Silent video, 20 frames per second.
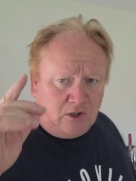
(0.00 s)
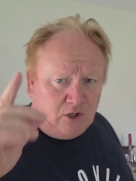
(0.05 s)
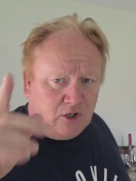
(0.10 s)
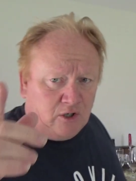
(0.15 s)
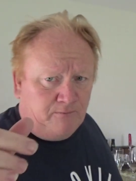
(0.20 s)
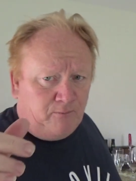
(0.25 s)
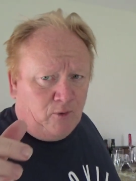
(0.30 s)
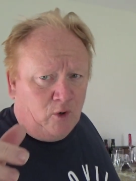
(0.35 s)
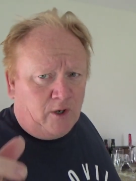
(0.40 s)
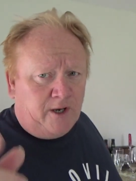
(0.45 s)

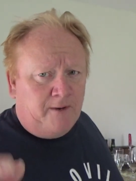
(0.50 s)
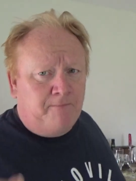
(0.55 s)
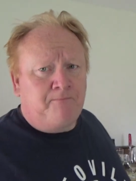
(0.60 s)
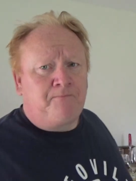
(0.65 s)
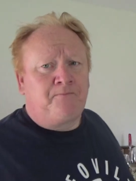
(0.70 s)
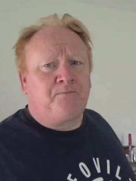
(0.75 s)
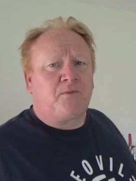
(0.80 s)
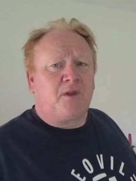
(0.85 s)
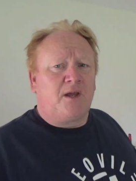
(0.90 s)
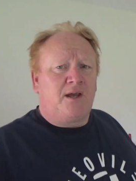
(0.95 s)
Good
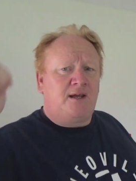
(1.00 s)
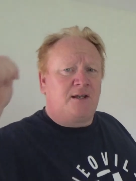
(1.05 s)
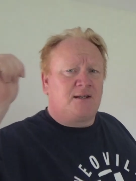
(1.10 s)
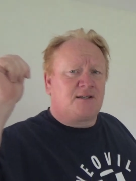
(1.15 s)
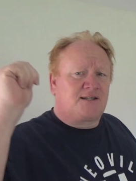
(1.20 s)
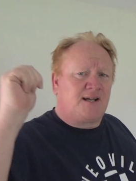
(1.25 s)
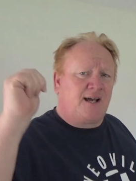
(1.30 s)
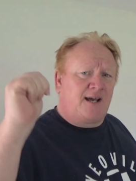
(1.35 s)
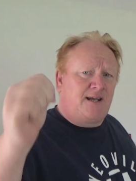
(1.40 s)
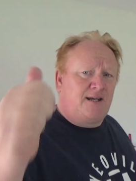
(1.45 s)
morning.
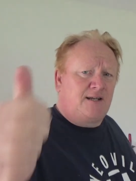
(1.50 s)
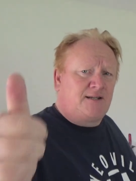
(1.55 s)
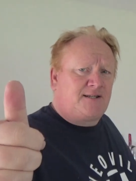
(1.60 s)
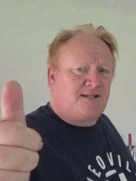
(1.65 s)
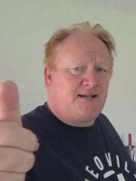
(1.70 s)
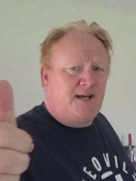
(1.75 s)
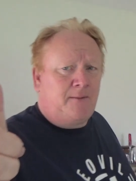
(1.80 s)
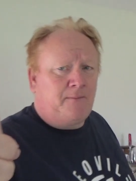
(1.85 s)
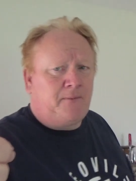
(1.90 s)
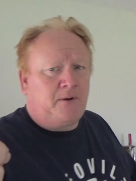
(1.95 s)
It's a
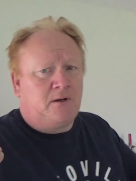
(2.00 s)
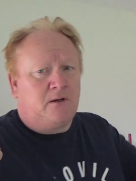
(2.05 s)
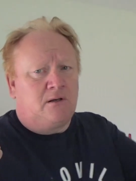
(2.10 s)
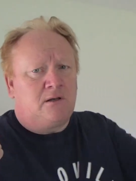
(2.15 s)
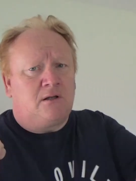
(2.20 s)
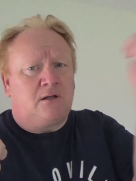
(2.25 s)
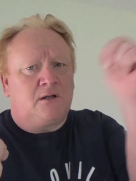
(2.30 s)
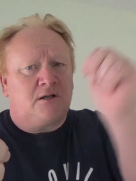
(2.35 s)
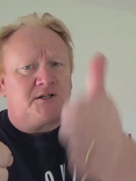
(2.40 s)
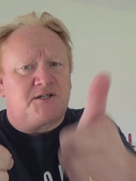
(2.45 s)
tip,
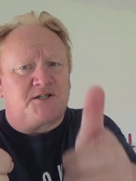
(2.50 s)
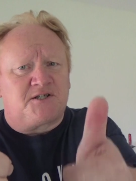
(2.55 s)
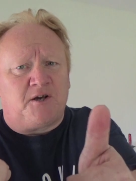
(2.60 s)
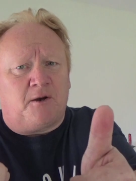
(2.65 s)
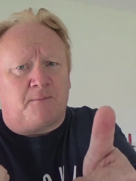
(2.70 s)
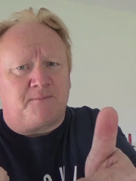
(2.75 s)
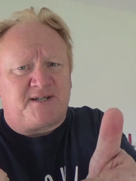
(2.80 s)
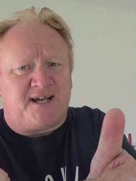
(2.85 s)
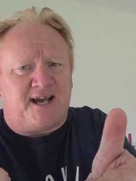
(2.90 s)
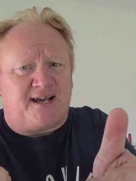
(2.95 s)

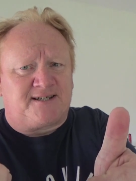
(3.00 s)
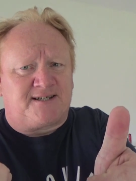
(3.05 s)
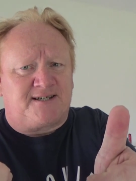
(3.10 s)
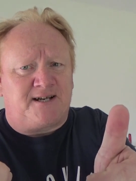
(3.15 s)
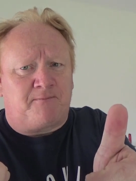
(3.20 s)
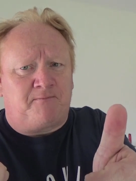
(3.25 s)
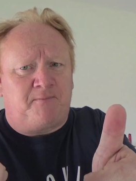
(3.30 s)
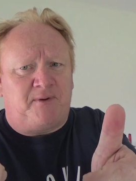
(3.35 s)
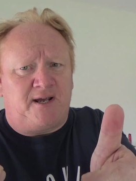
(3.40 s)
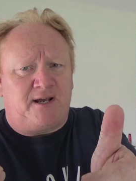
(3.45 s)

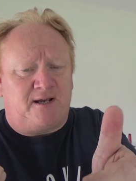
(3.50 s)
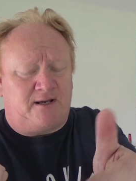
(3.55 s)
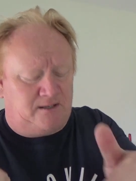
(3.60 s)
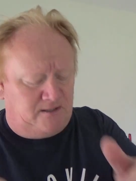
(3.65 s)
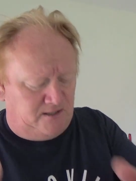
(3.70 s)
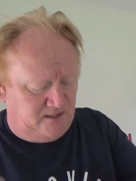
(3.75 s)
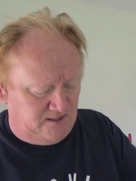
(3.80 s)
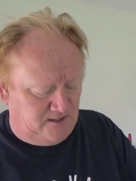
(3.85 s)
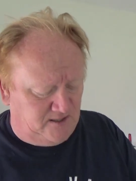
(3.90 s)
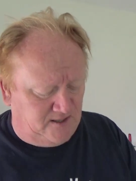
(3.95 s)
top-tastic beer.
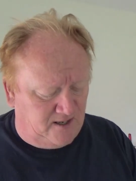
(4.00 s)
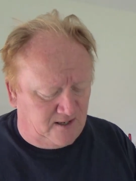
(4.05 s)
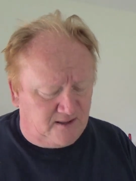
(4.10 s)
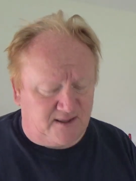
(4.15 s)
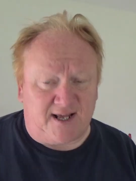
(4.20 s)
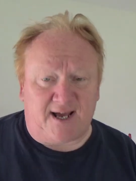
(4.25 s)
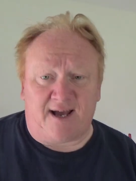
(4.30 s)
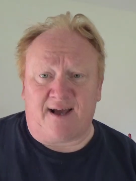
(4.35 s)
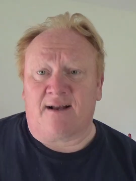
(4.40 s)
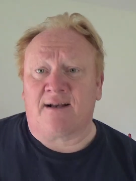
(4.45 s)

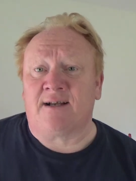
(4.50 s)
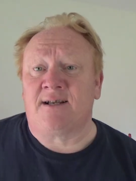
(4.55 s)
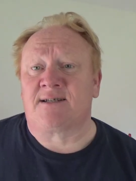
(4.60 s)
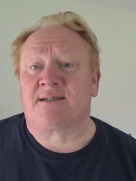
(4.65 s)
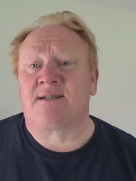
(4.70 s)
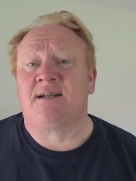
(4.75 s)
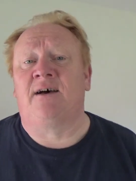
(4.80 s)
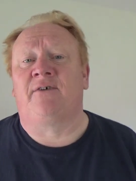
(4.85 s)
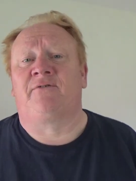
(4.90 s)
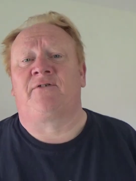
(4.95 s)
That
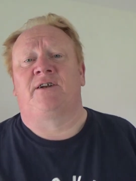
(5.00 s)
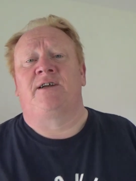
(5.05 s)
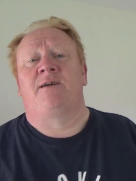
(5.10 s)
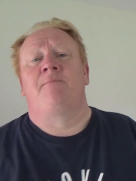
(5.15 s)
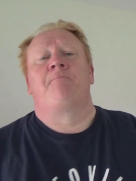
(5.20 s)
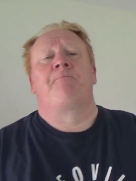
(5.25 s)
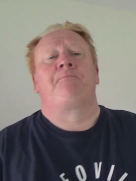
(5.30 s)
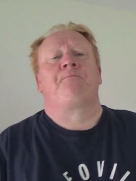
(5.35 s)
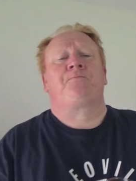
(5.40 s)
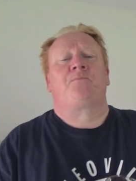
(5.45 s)
is lovely.
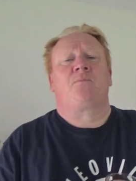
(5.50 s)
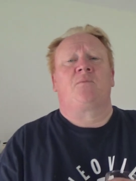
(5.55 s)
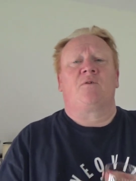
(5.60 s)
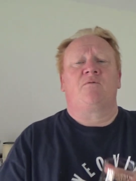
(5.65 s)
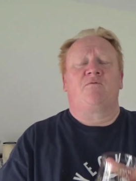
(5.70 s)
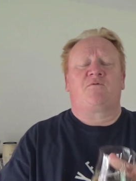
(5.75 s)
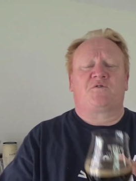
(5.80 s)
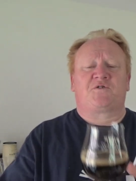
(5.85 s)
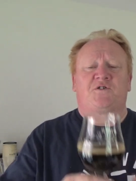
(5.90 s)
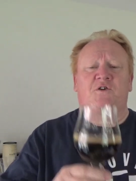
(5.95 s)

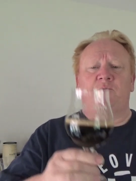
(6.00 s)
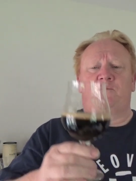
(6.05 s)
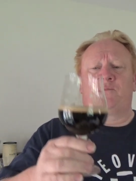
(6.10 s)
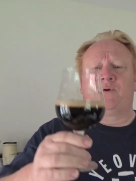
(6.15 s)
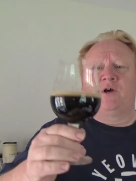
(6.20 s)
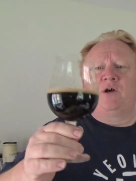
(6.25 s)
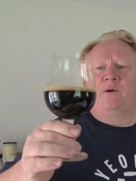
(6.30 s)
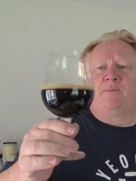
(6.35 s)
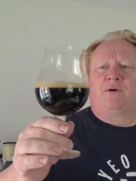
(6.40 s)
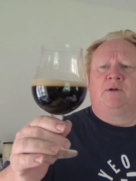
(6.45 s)

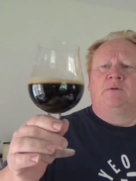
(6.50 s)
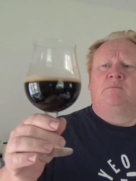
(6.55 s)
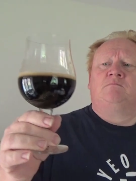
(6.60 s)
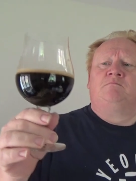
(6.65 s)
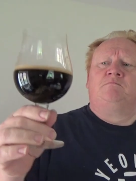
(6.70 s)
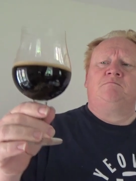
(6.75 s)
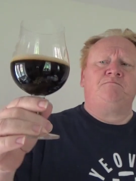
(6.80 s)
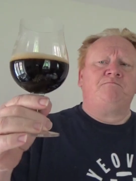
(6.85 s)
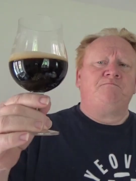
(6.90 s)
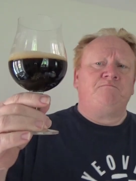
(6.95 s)
Superb.
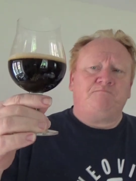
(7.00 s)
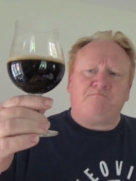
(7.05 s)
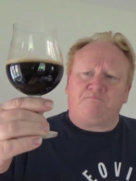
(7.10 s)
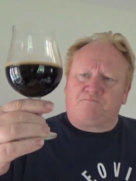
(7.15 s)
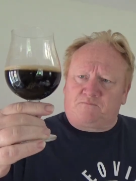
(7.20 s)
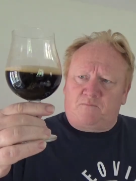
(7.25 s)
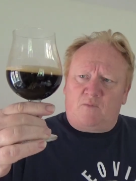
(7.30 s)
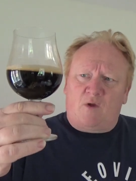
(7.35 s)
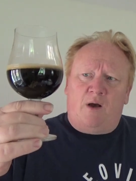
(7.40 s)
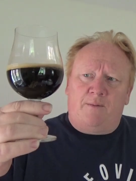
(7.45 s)

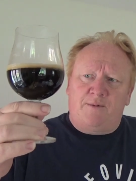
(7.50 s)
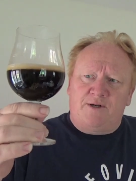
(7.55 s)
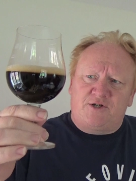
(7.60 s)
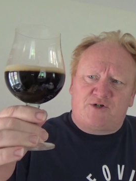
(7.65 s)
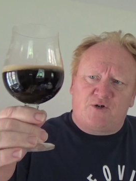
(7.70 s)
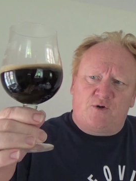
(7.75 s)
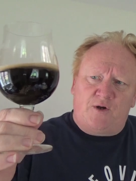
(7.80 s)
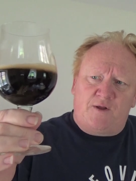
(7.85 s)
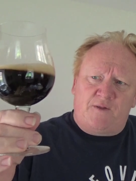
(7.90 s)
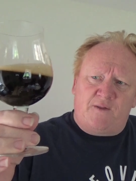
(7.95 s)
I'm
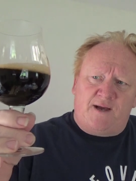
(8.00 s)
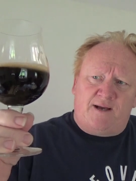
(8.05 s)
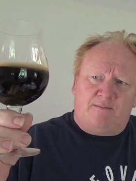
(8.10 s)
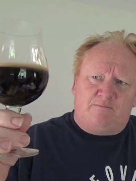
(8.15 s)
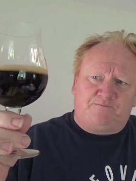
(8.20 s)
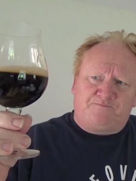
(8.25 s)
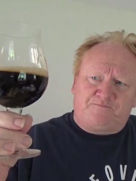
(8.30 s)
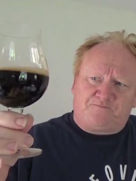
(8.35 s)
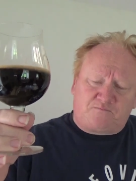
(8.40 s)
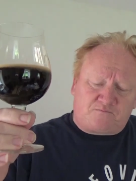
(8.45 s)
enjoying
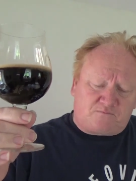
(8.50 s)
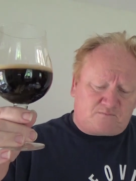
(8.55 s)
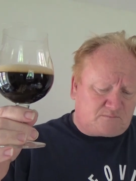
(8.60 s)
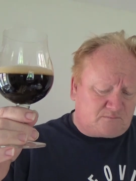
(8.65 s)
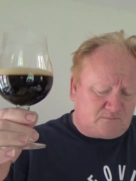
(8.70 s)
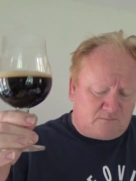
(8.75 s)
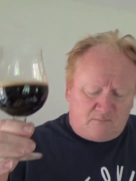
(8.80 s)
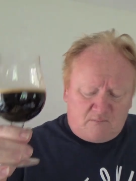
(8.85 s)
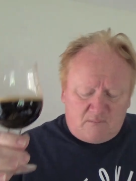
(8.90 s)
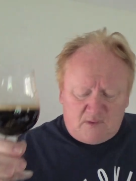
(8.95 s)
that.
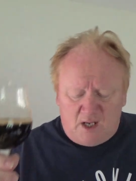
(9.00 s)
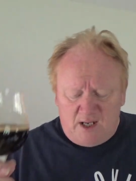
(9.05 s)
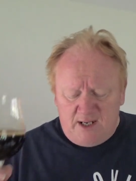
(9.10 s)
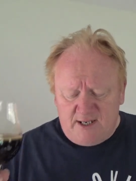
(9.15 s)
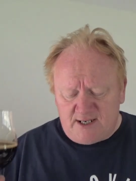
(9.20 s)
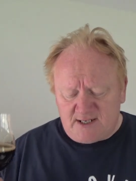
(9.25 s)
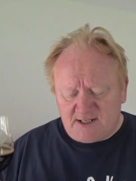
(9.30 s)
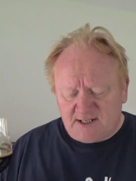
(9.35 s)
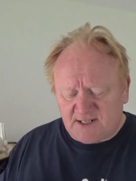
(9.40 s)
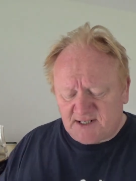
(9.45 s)

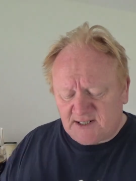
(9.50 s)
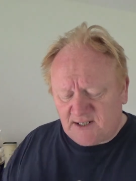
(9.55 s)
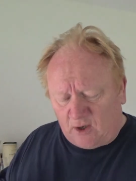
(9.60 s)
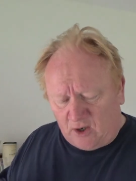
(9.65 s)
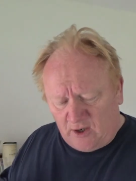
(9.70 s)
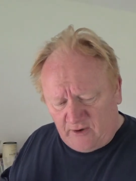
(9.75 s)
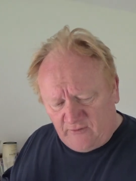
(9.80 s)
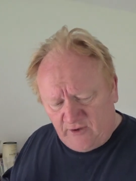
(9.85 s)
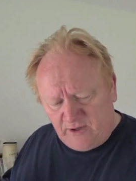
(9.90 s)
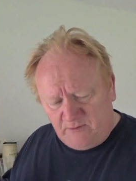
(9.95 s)
It is
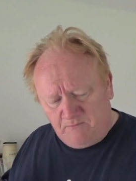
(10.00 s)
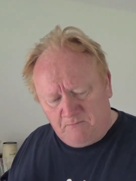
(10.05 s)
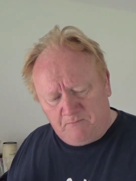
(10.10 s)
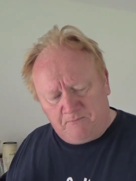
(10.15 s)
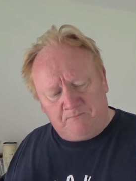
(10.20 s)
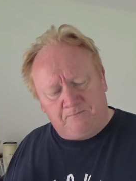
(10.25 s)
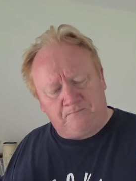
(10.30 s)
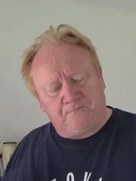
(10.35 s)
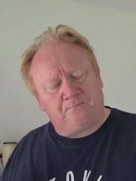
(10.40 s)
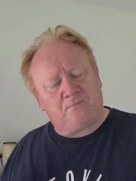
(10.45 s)
Siren.
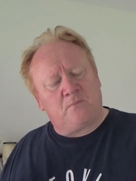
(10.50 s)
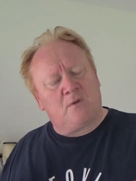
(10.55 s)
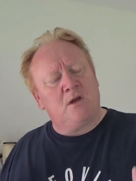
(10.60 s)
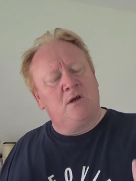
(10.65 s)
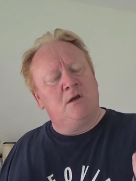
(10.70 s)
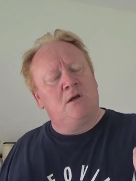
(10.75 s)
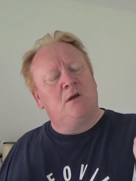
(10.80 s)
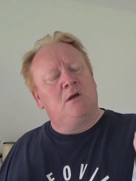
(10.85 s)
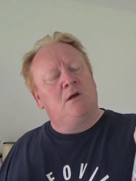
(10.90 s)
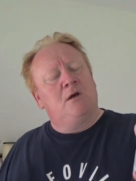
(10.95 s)

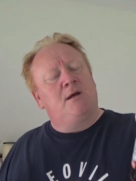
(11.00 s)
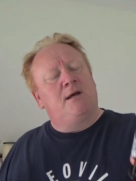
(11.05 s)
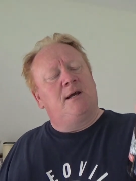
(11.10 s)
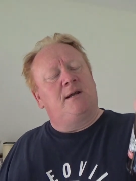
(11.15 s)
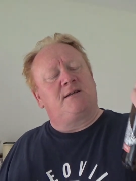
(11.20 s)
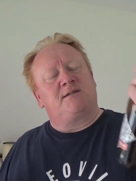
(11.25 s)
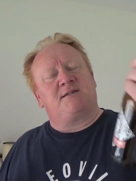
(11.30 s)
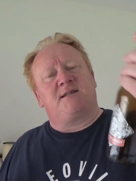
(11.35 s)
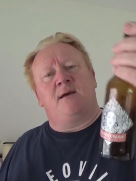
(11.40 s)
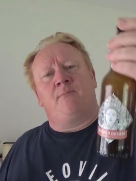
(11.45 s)

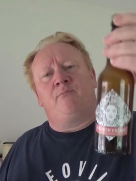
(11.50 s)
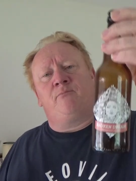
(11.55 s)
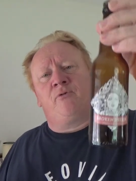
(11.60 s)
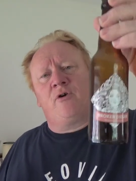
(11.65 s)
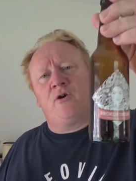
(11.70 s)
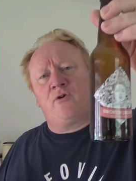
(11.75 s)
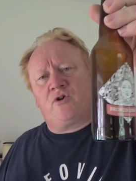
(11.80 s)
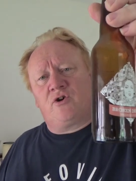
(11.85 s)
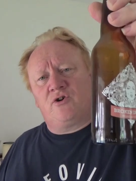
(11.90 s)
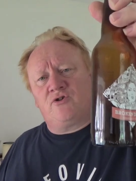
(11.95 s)
It is their
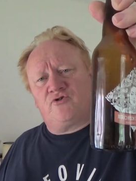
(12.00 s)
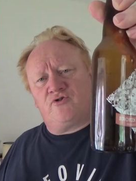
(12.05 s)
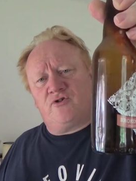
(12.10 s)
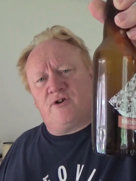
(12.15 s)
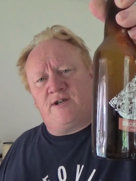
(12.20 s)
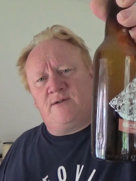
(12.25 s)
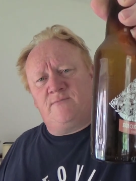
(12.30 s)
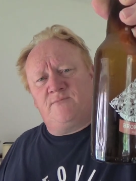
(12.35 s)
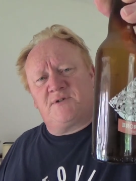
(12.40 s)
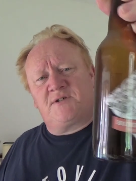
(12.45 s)
broken
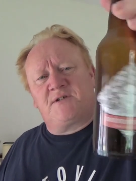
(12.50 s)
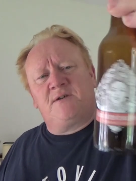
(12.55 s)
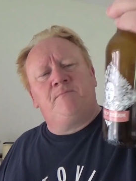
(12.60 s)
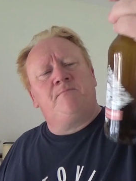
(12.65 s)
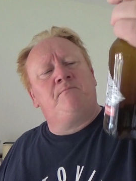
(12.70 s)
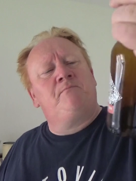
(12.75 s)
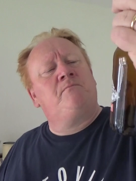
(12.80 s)
dreams.